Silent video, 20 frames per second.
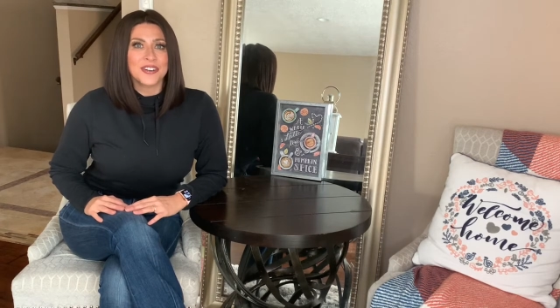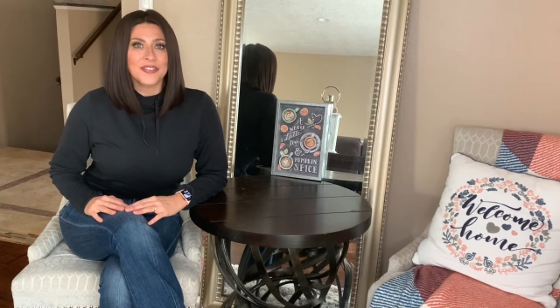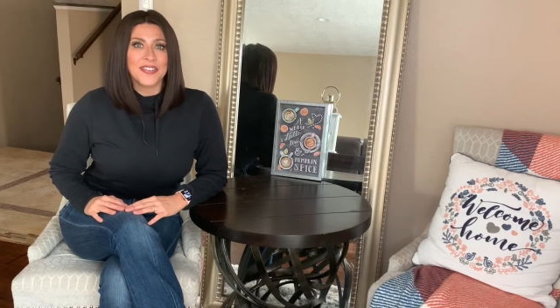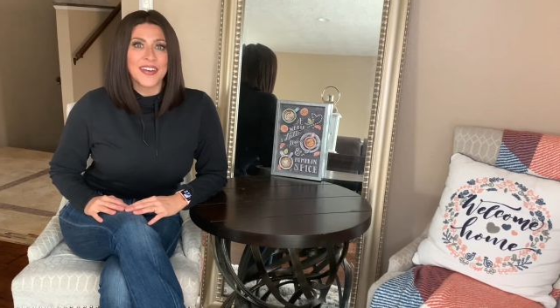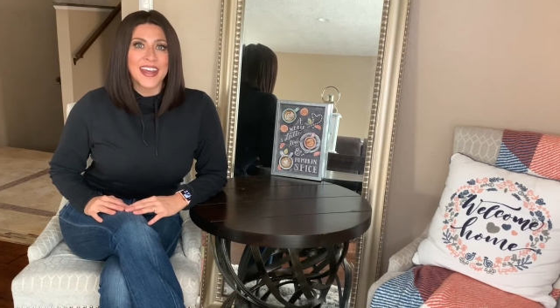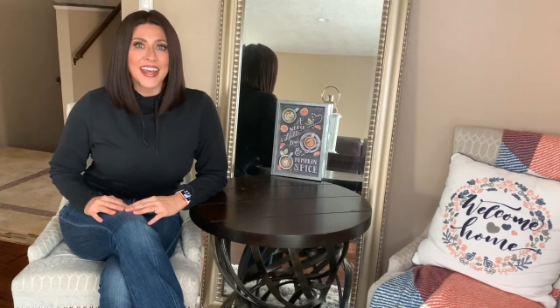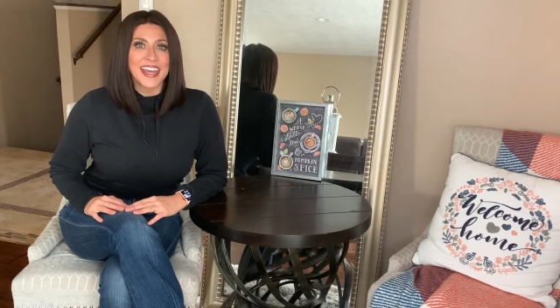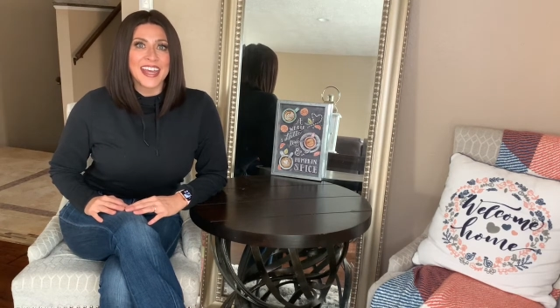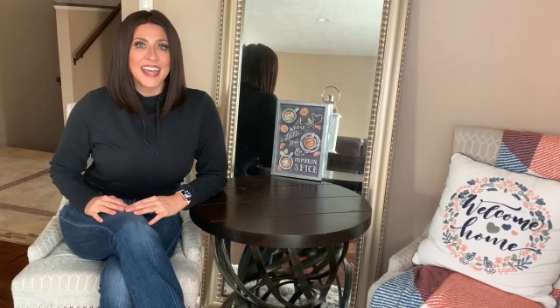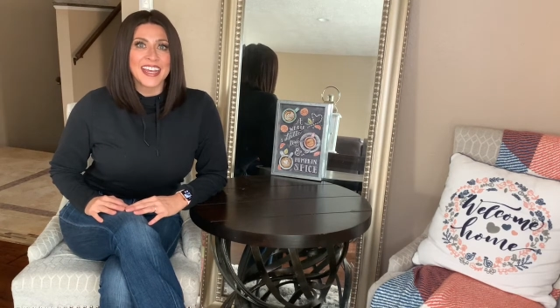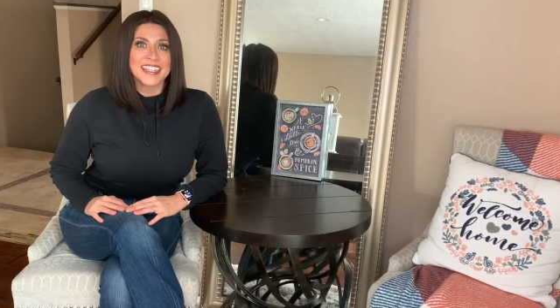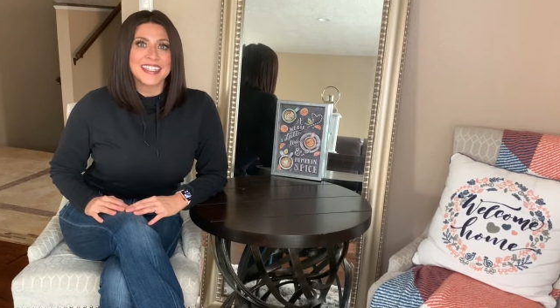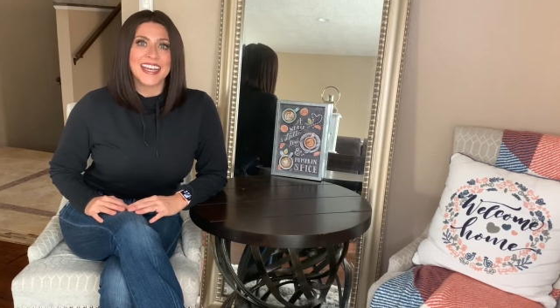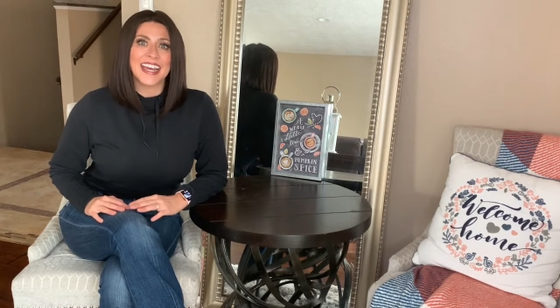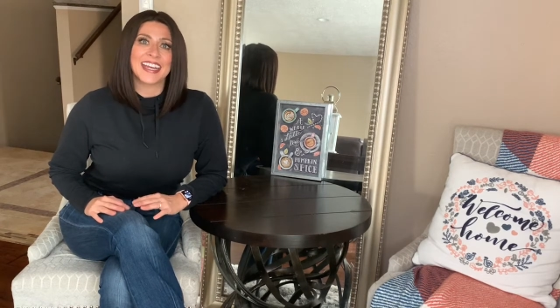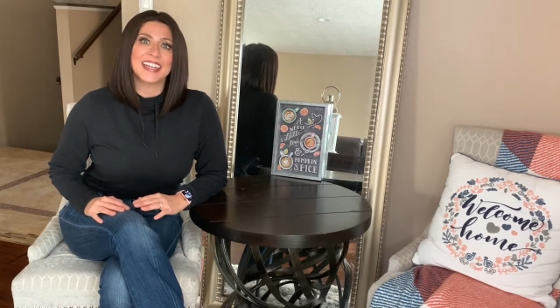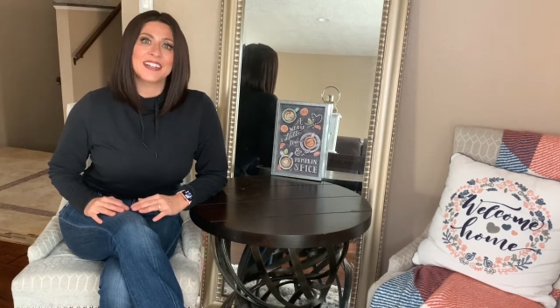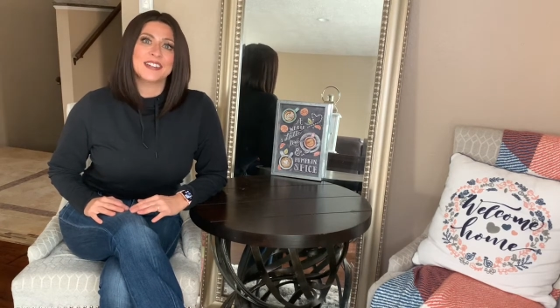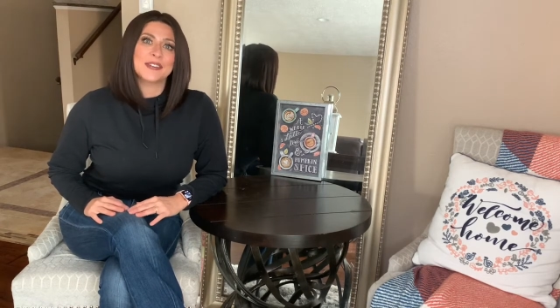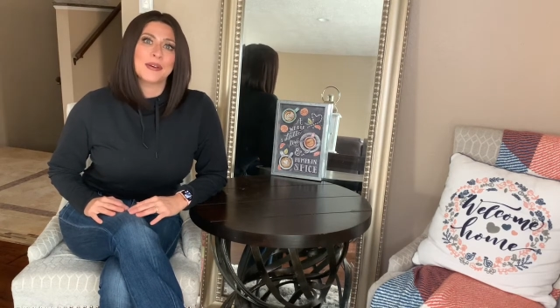phase,
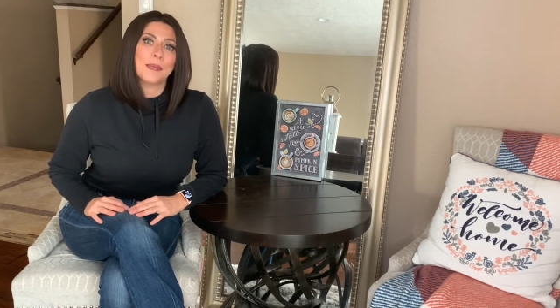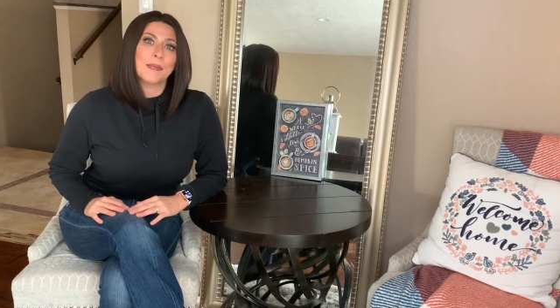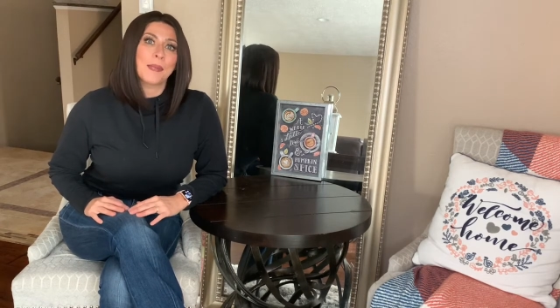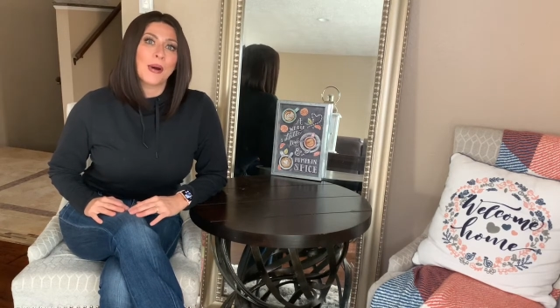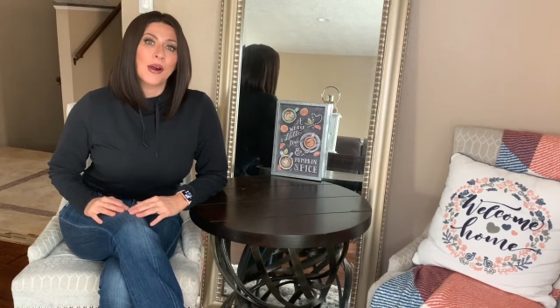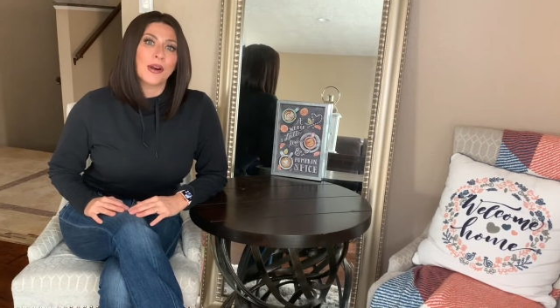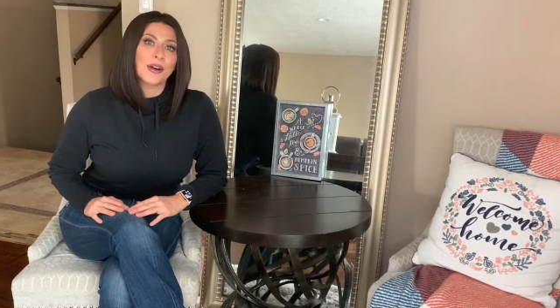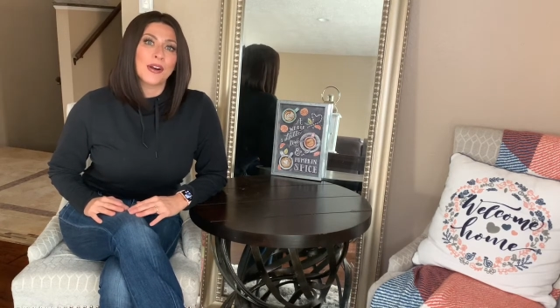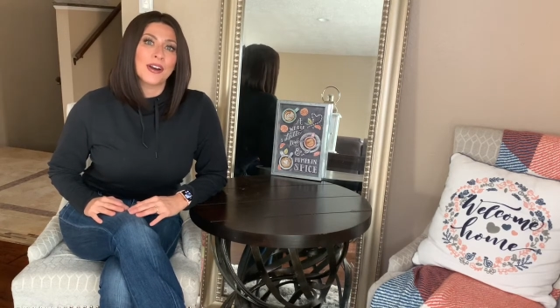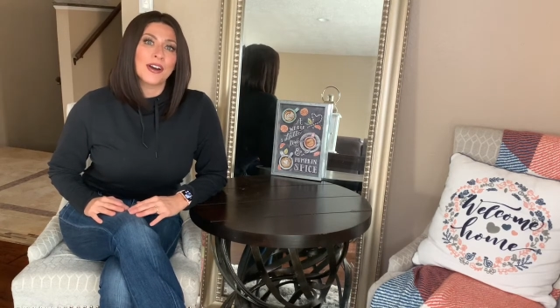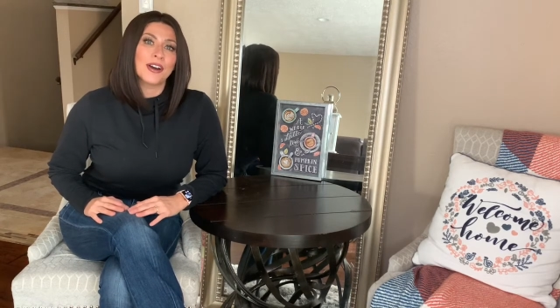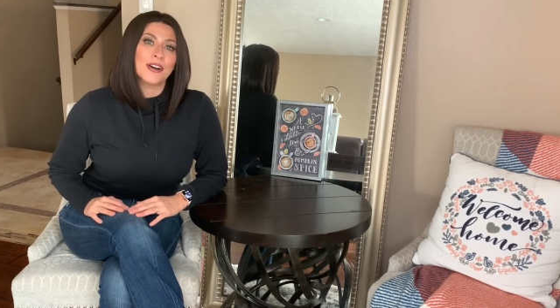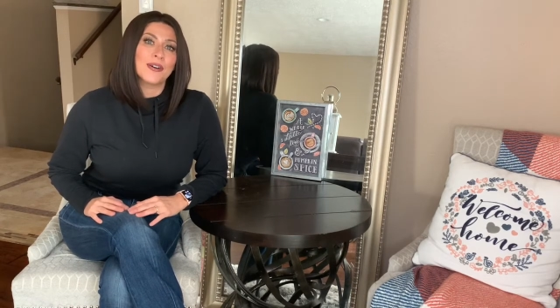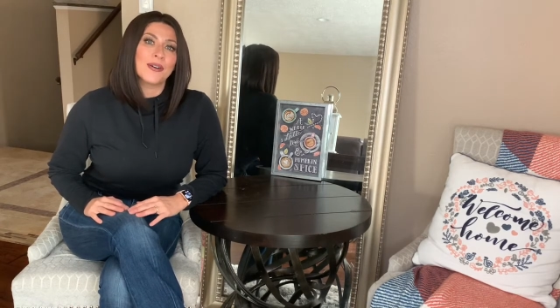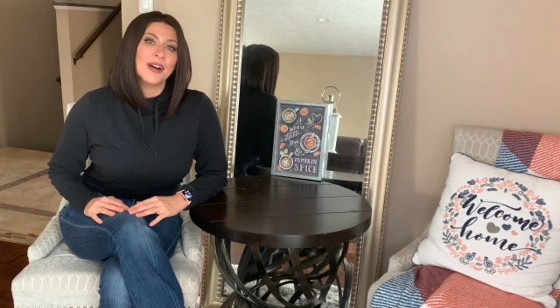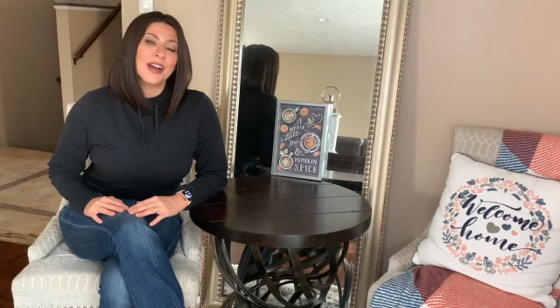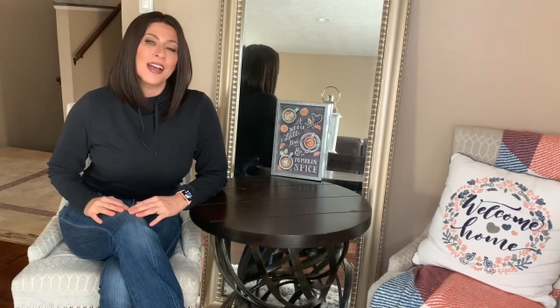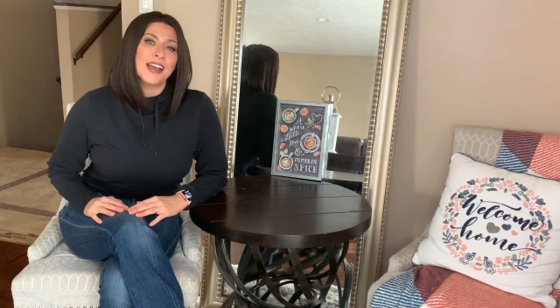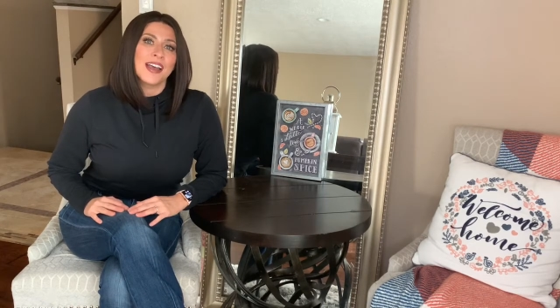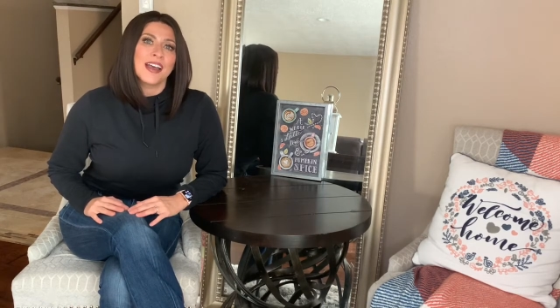and tomorrow